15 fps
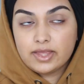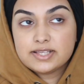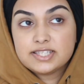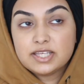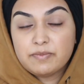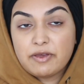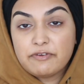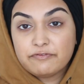
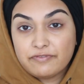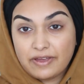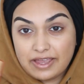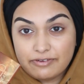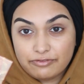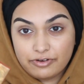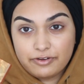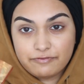So my
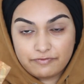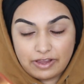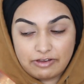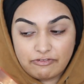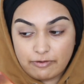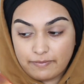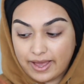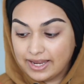favorite
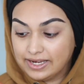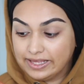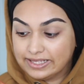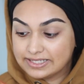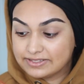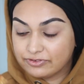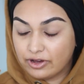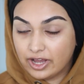
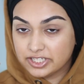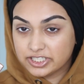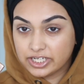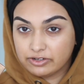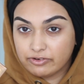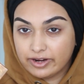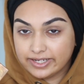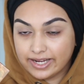palette for
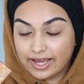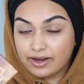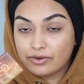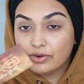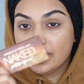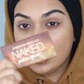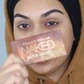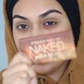eyeshadow right
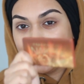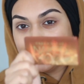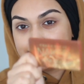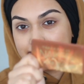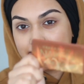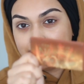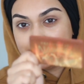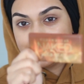now
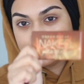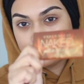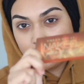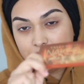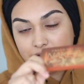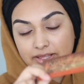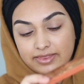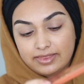is this
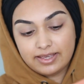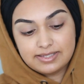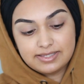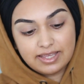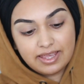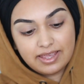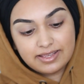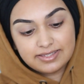one.
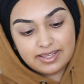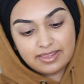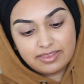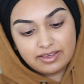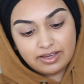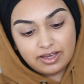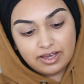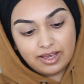This is
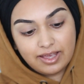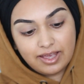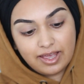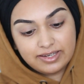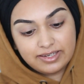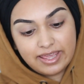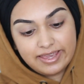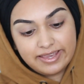
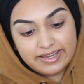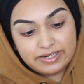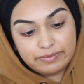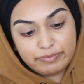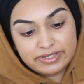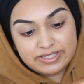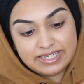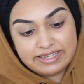the
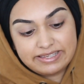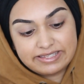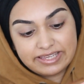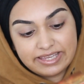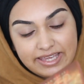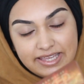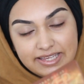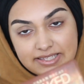Naked Petite
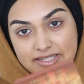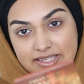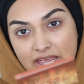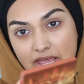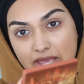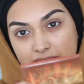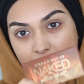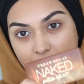Heat,
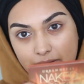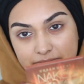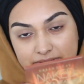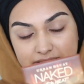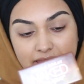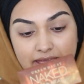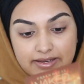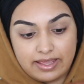the Urban
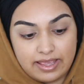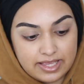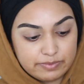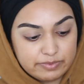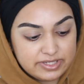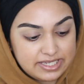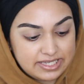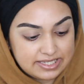Decay Naked
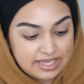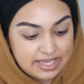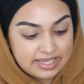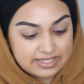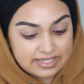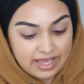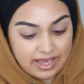Petite Heat,